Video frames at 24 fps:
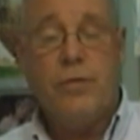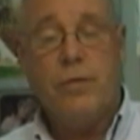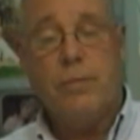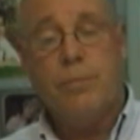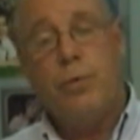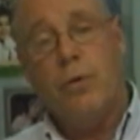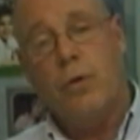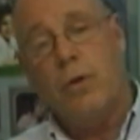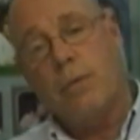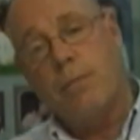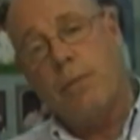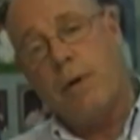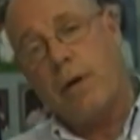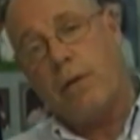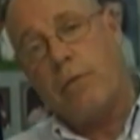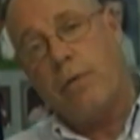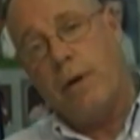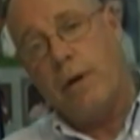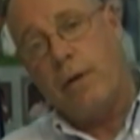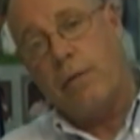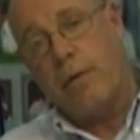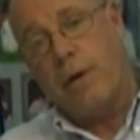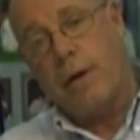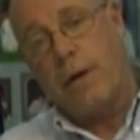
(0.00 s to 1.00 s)
important about
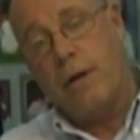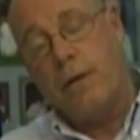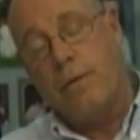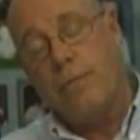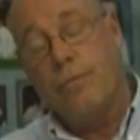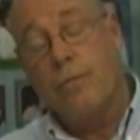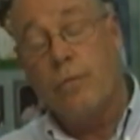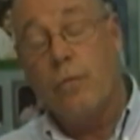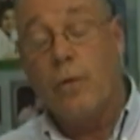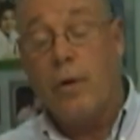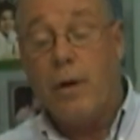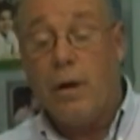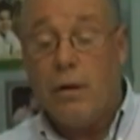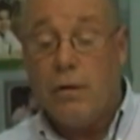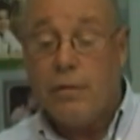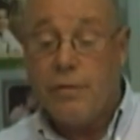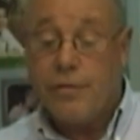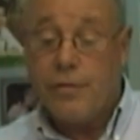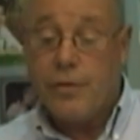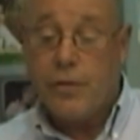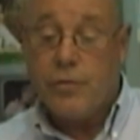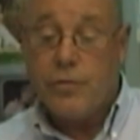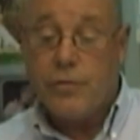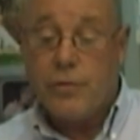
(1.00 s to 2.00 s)
crank grinding? Well,
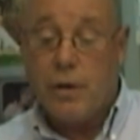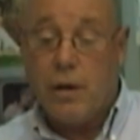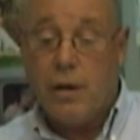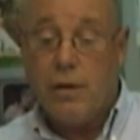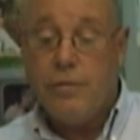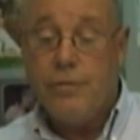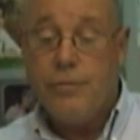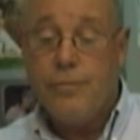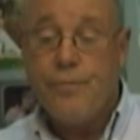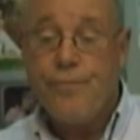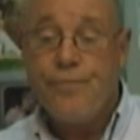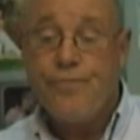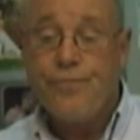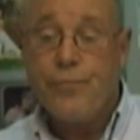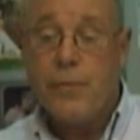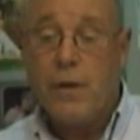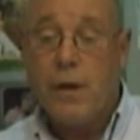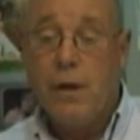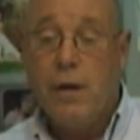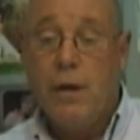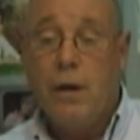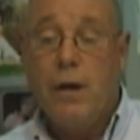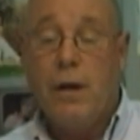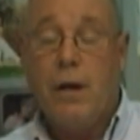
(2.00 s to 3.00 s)
first off,
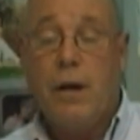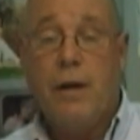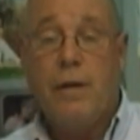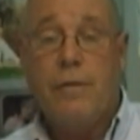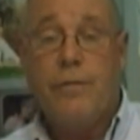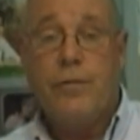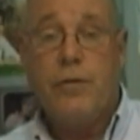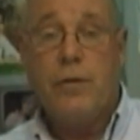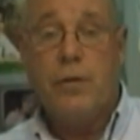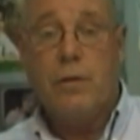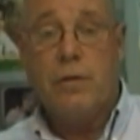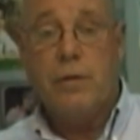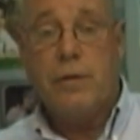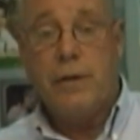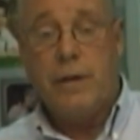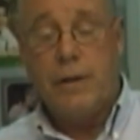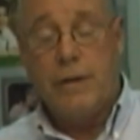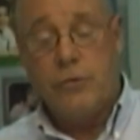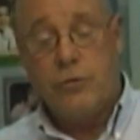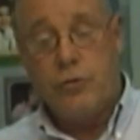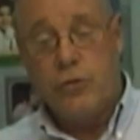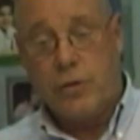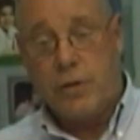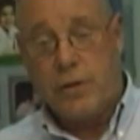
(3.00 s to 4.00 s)
as
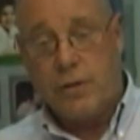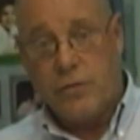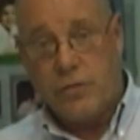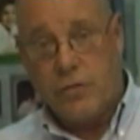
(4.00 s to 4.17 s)
you can